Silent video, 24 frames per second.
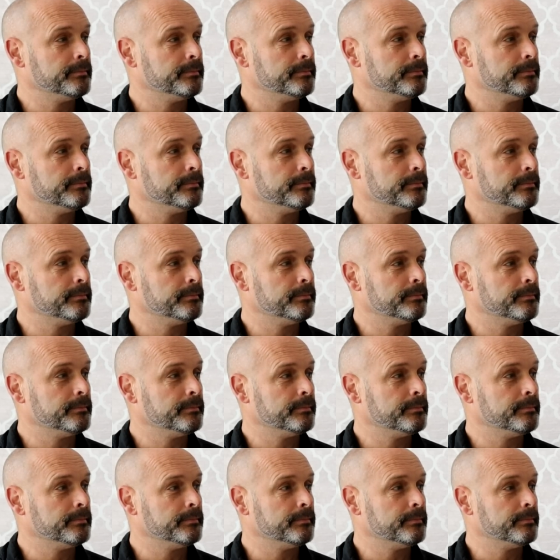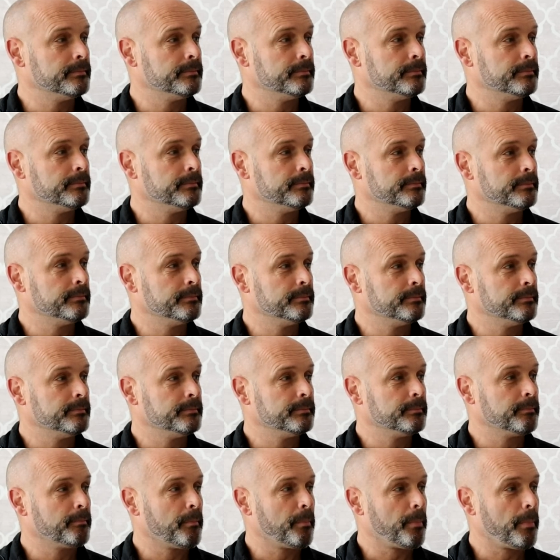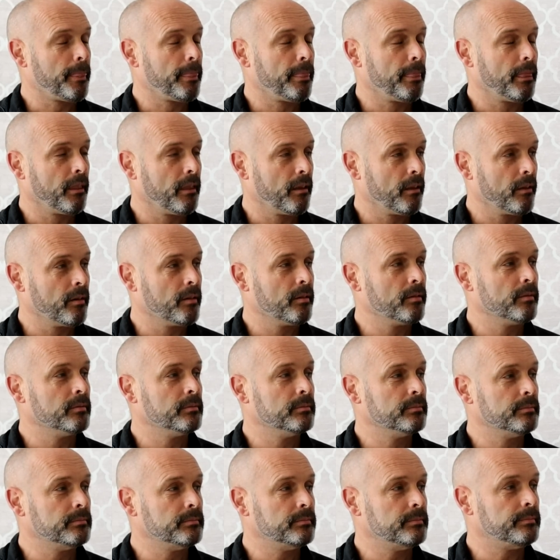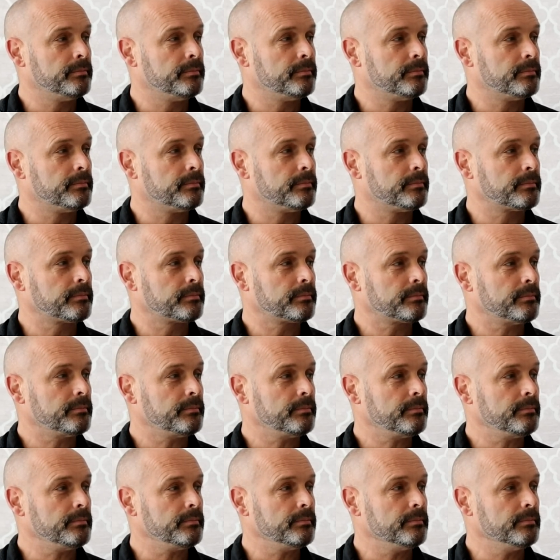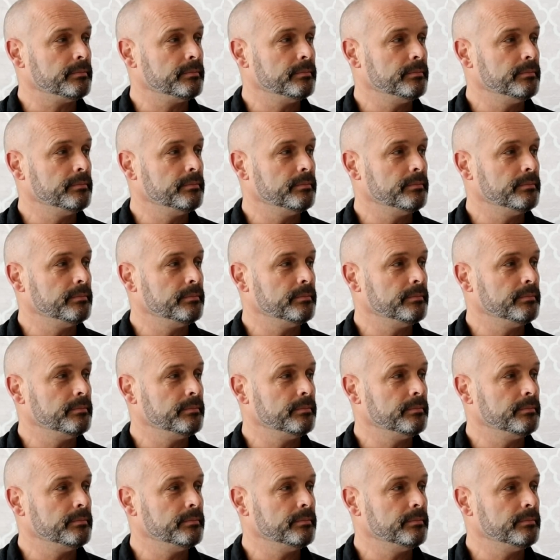(not speaking)